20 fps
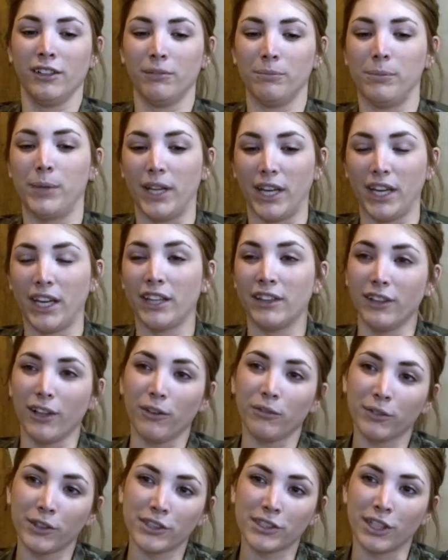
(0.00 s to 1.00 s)
being in
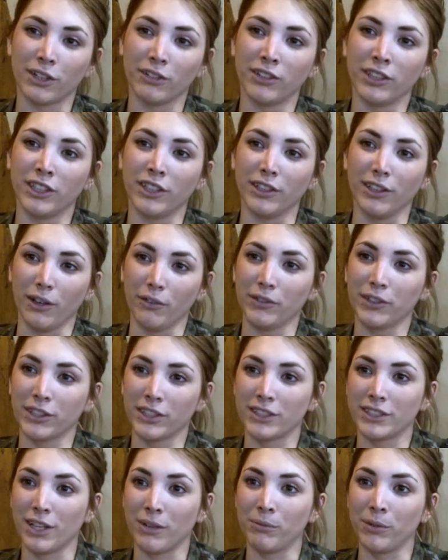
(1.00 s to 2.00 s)
love with someone and
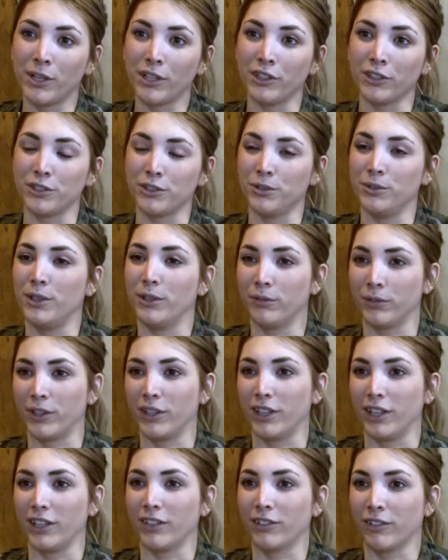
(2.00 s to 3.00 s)
loving someone are two
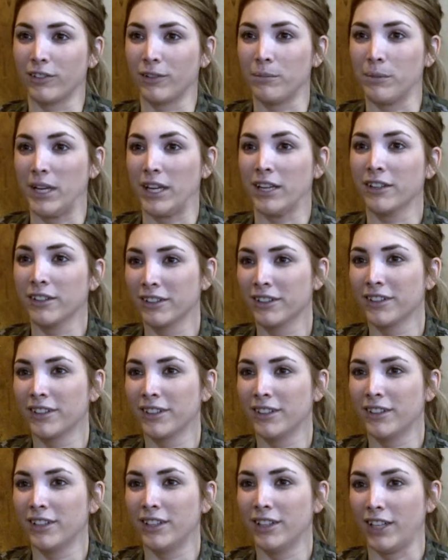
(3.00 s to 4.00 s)
different things to me.
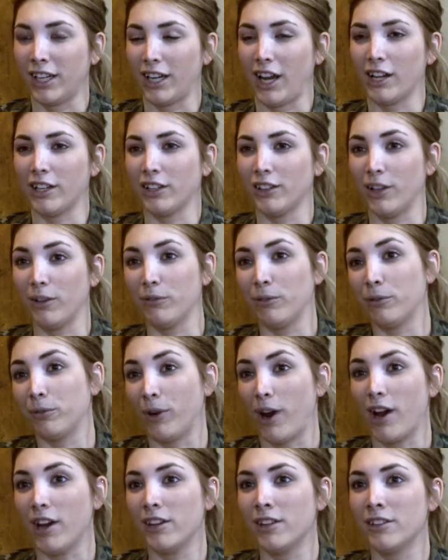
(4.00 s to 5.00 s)
Like, I can love a
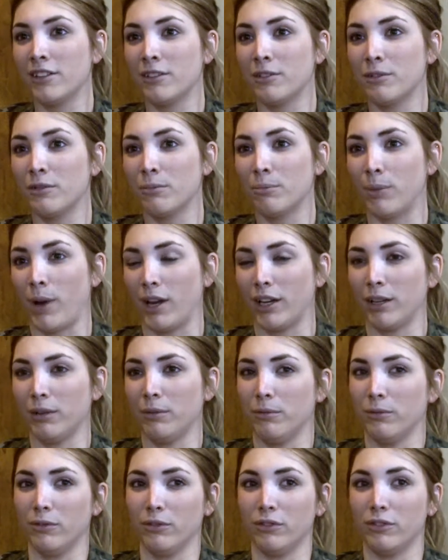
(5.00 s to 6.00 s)
friend, but I
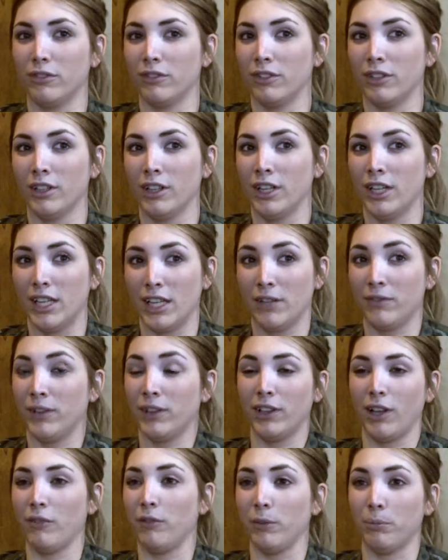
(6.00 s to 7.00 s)
can
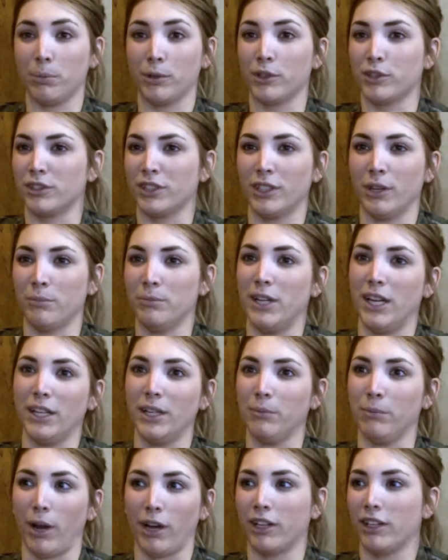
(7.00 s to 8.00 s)
even love a person I'm
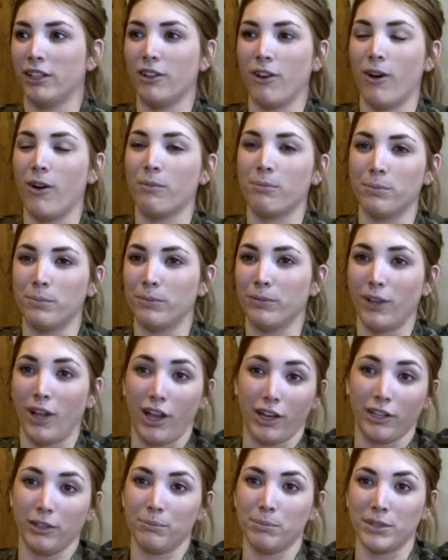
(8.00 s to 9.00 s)
dating, but
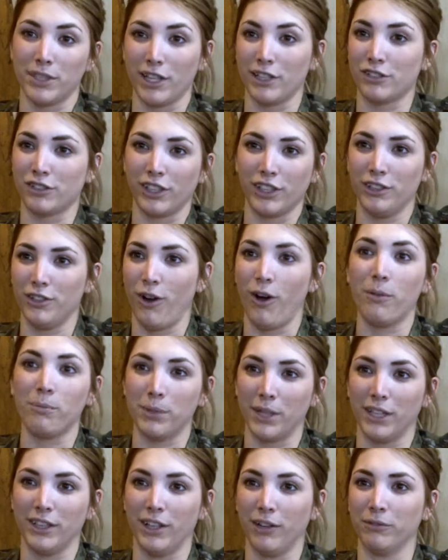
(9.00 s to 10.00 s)
I can potentially not
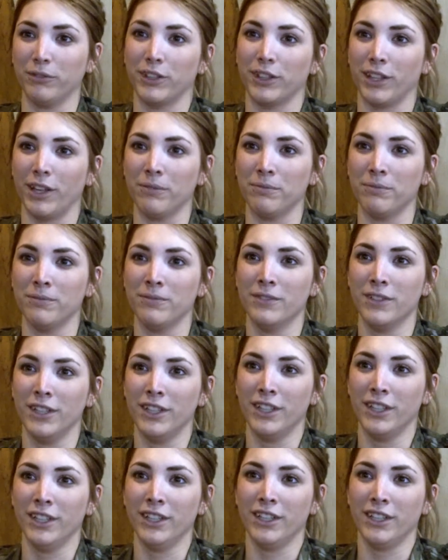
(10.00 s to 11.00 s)
be in love with
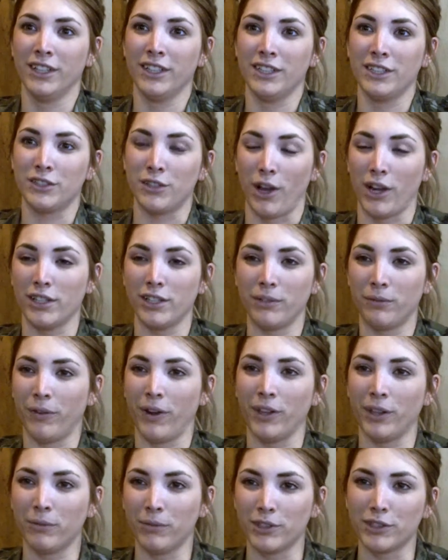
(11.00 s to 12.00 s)
them. So I
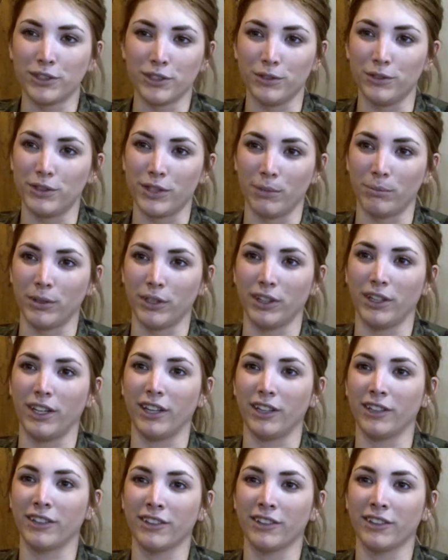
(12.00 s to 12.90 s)
define them as two separate things.